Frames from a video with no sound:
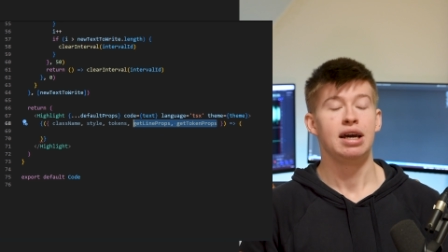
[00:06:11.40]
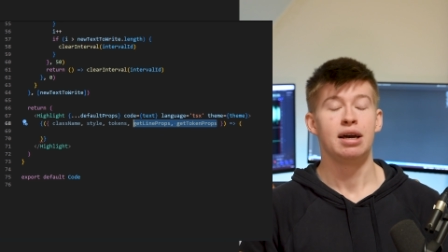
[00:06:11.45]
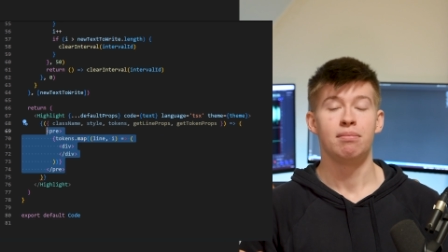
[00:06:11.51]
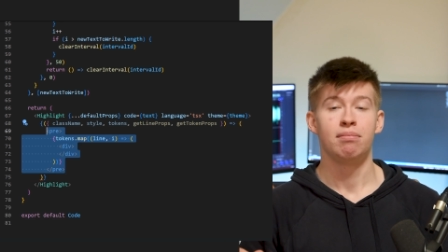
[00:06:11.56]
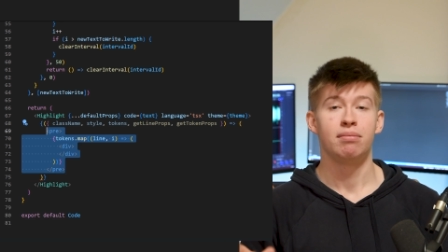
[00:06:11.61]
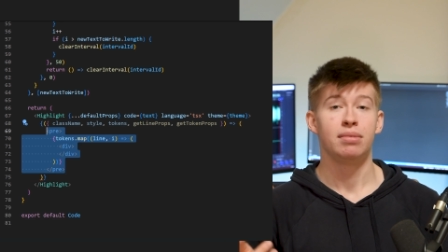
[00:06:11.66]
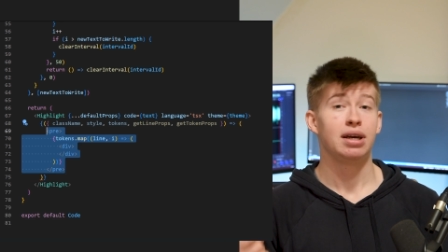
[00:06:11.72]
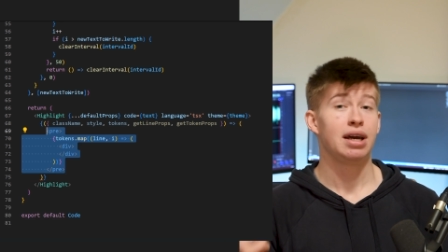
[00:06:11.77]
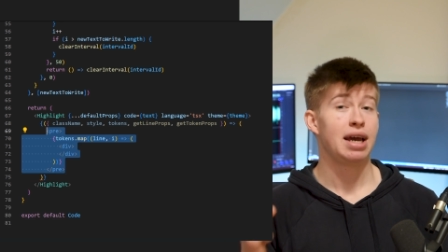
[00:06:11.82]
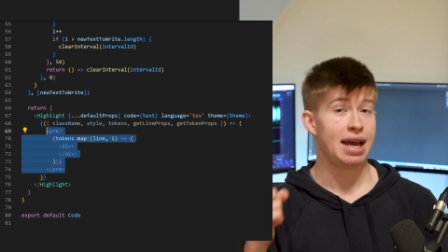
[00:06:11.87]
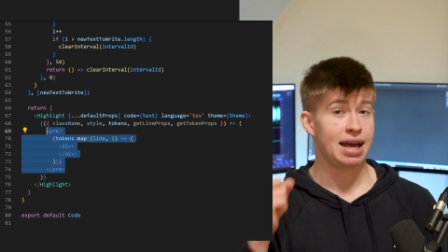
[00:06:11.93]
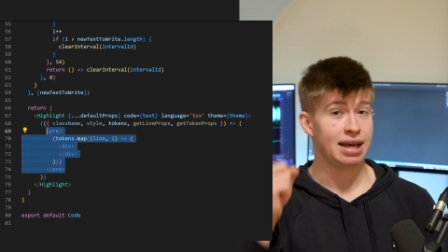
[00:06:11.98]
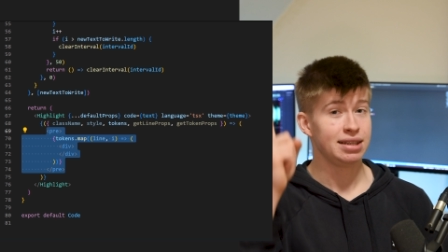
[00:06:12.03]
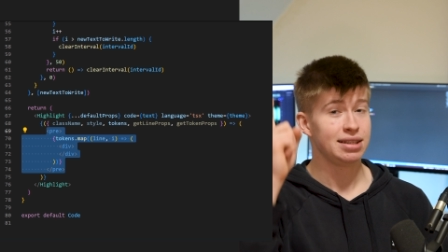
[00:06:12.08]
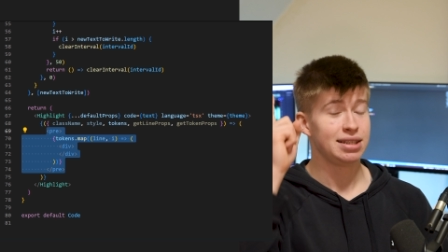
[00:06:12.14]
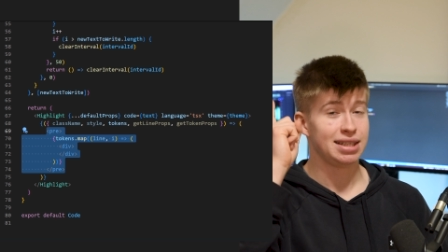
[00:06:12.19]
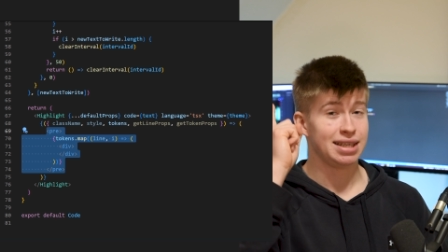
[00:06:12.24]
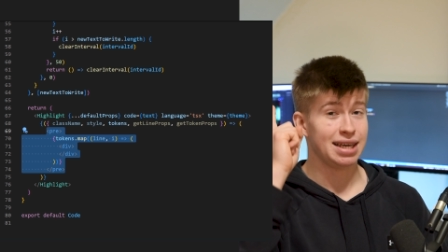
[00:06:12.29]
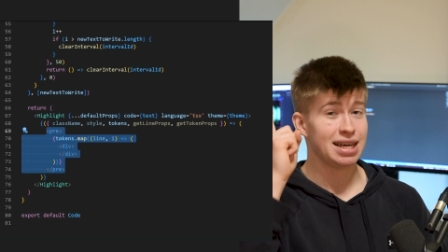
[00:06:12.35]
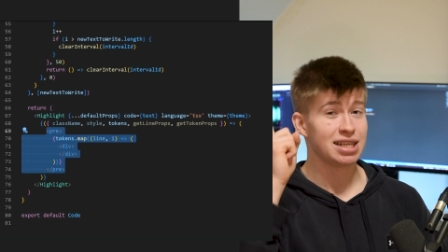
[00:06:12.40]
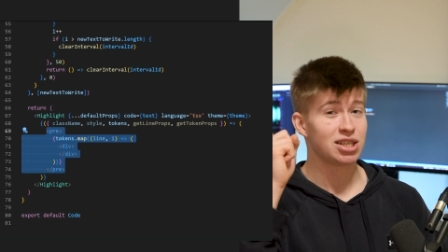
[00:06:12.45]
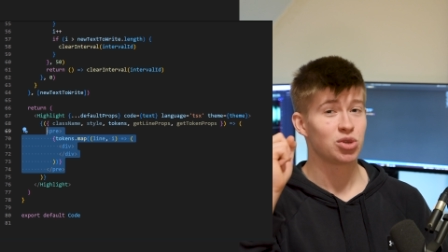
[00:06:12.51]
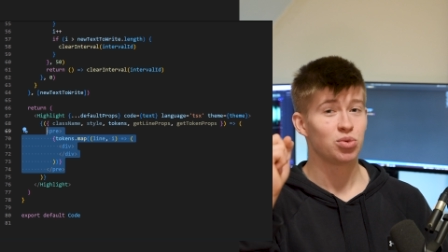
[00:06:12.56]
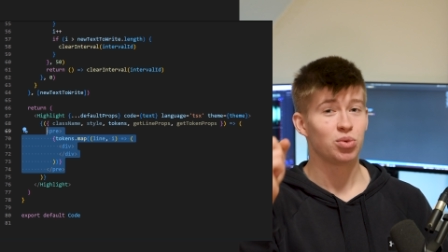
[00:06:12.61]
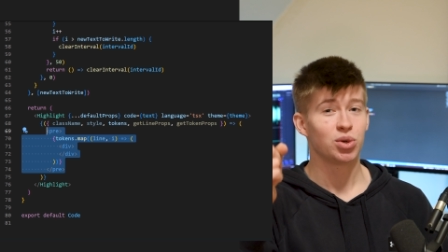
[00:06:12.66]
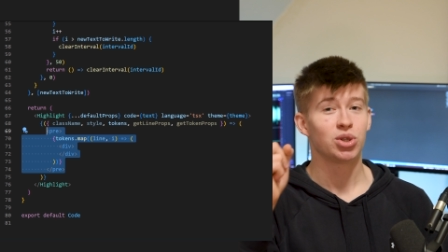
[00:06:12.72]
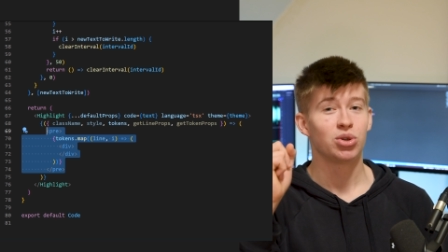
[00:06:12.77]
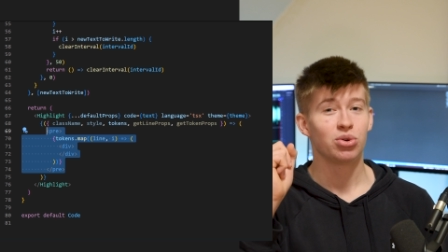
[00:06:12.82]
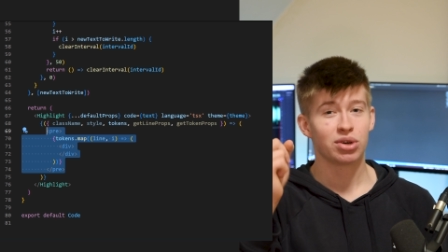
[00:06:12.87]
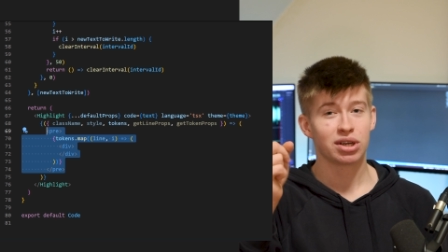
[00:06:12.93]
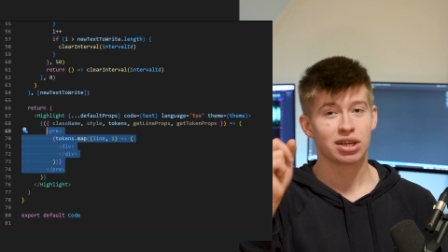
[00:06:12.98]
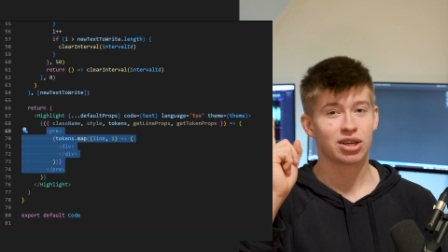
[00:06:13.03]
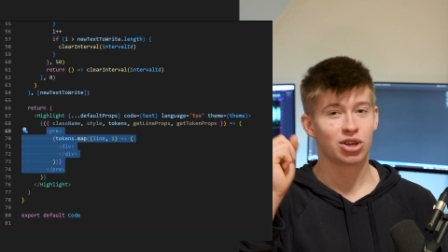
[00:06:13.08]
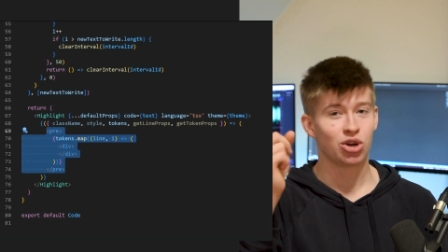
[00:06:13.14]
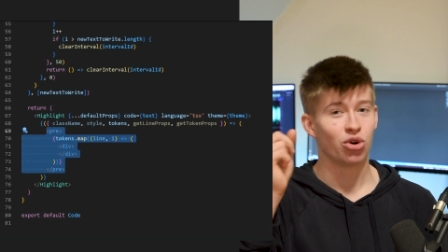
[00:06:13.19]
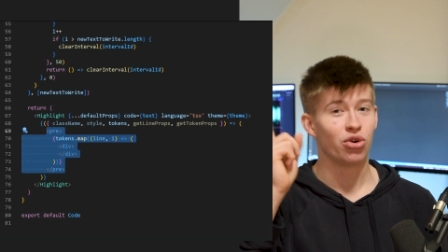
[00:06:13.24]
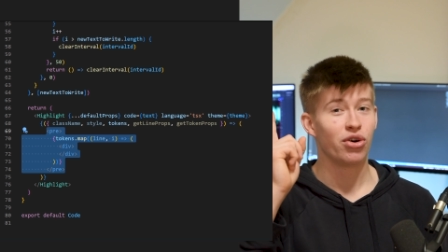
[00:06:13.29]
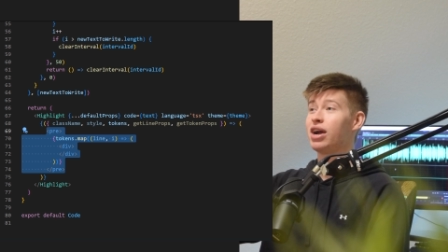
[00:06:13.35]
Um, And yes, we're doing
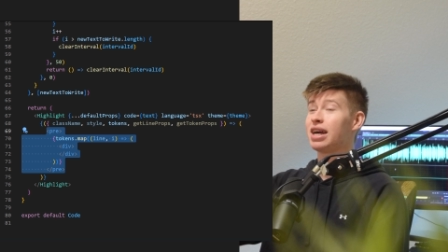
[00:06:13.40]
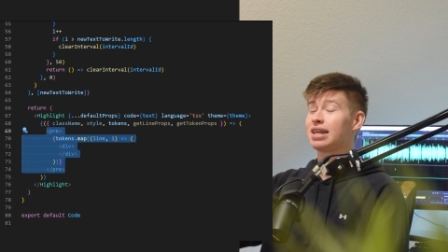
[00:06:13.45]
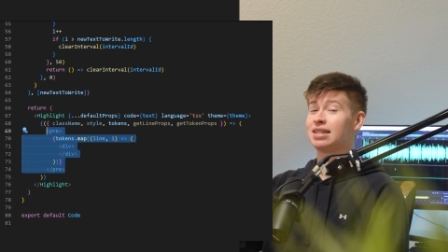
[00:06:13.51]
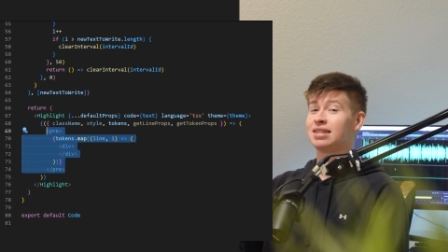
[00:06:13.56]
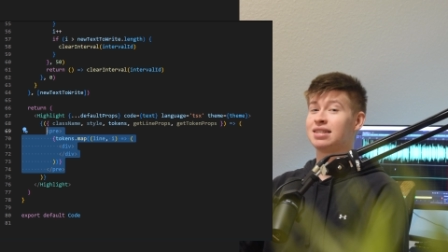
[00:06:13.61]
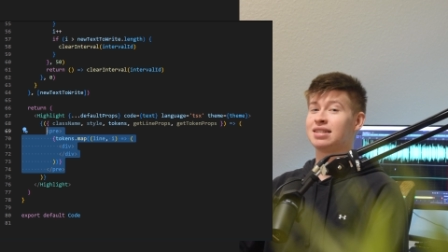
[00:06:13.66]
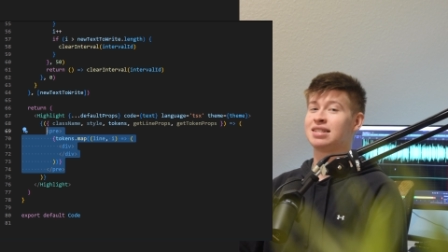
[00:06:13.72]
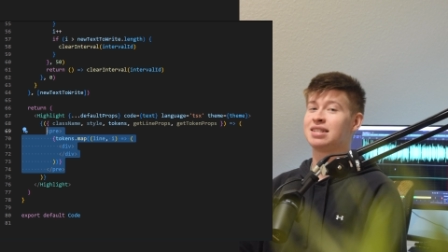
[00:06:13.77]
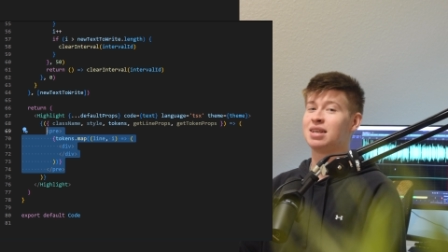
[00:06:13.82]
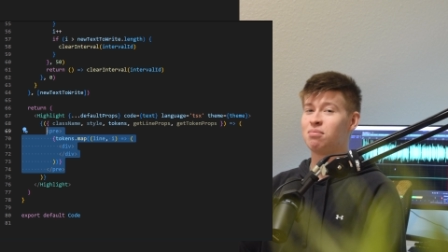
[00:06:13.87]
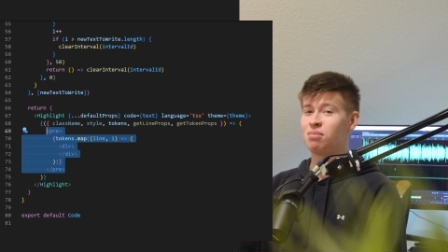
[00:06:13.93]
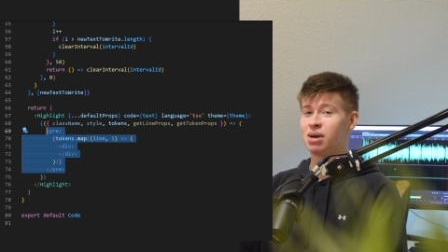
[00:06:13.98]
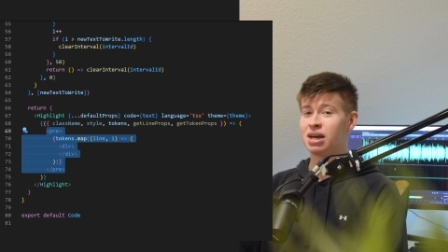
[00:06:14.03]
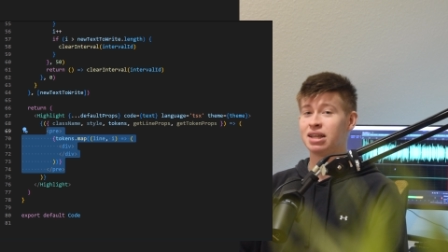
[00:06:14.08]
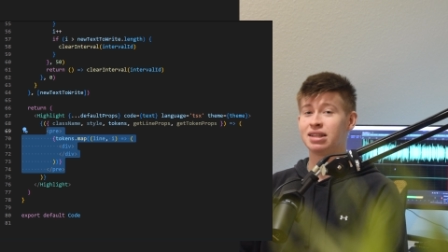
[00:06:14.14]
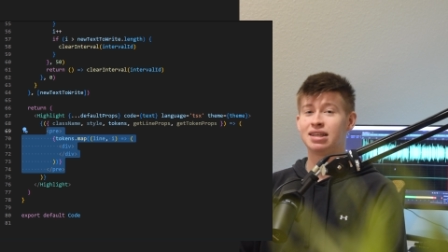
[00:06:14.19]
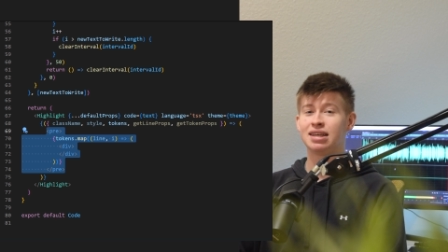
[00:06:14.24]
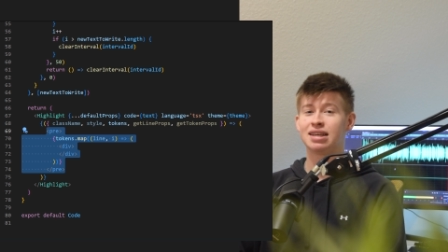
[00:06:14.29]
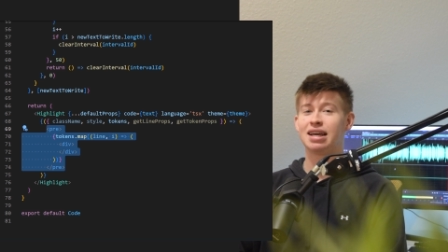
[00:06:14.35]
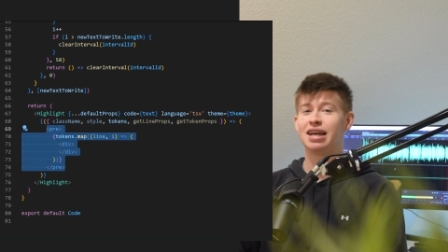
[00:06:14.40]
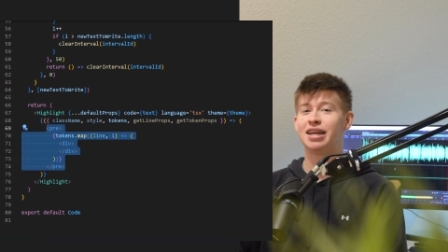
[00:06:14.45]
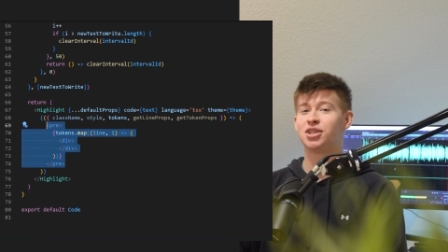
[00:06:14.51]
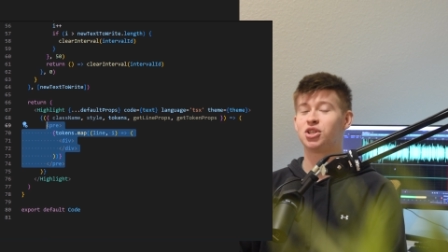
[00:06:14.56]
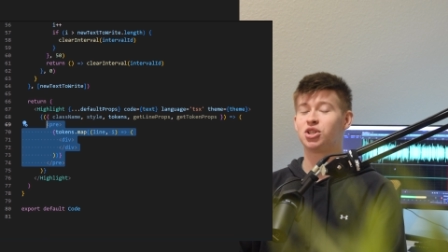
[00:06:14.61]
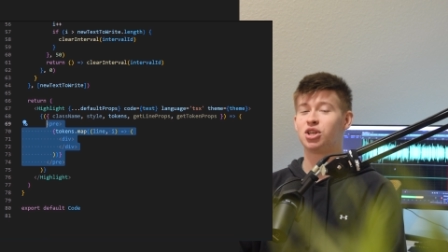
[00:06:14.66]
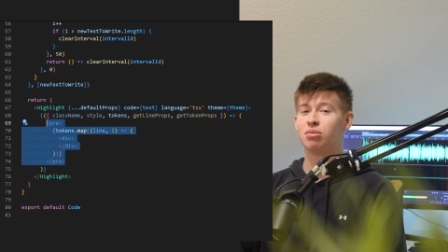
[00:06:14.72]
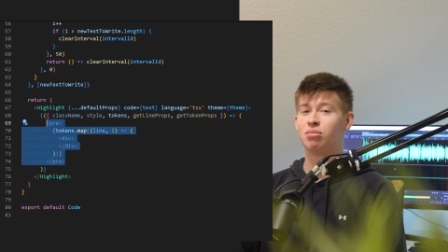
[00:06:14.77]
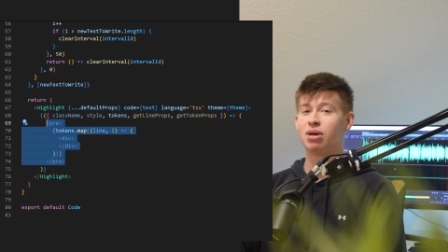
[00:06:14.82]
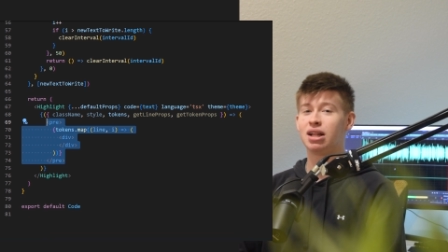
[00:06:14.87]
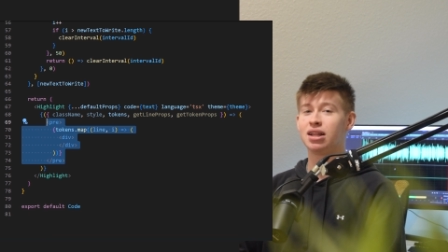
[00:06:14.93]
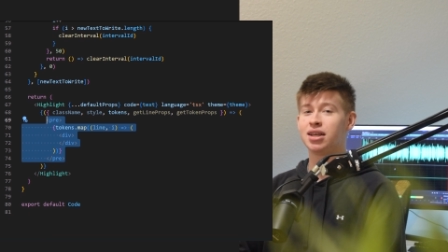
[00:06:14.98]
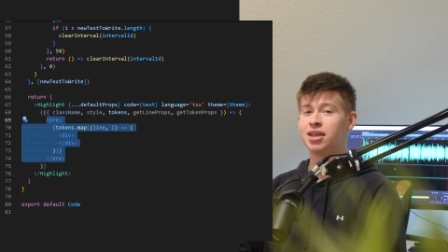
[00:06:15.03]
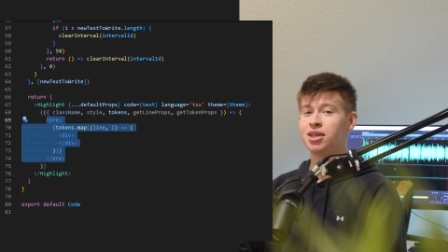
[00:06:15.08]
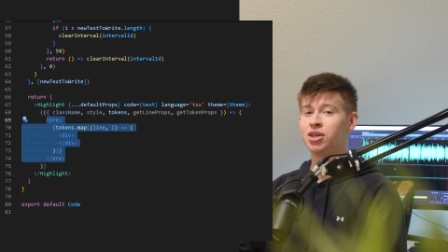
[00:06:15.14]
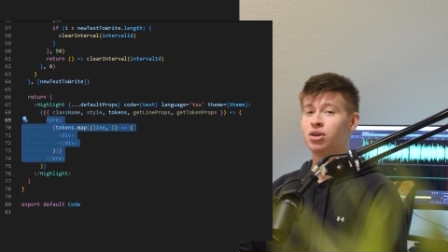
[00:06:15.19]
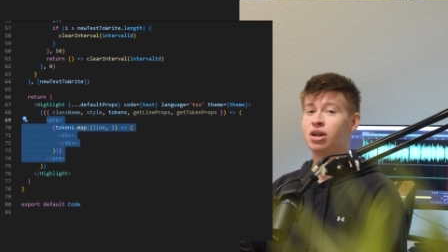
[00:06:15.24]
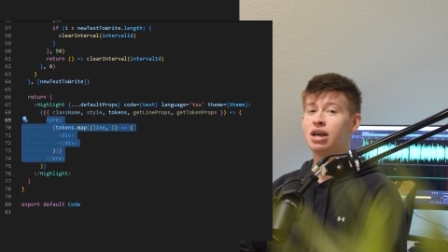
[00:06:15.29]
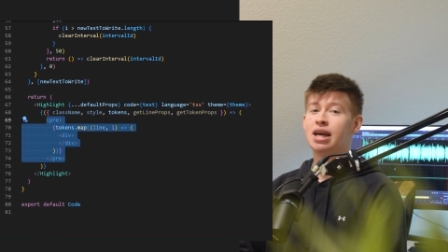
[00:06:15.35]
correct semantic H T M L
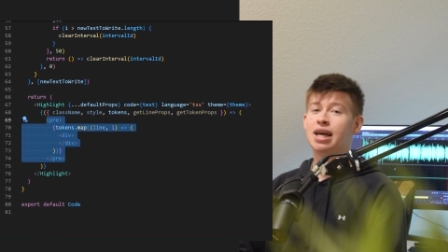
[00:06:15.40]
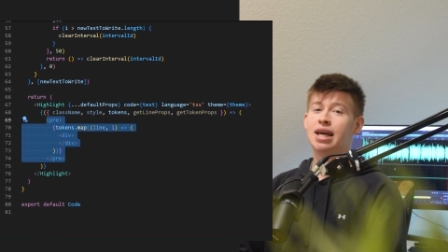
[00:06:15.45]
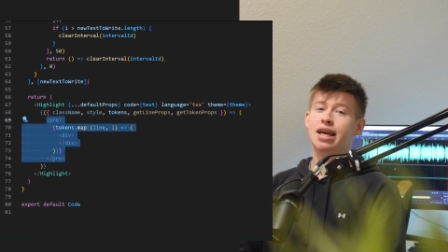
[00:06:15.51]
here.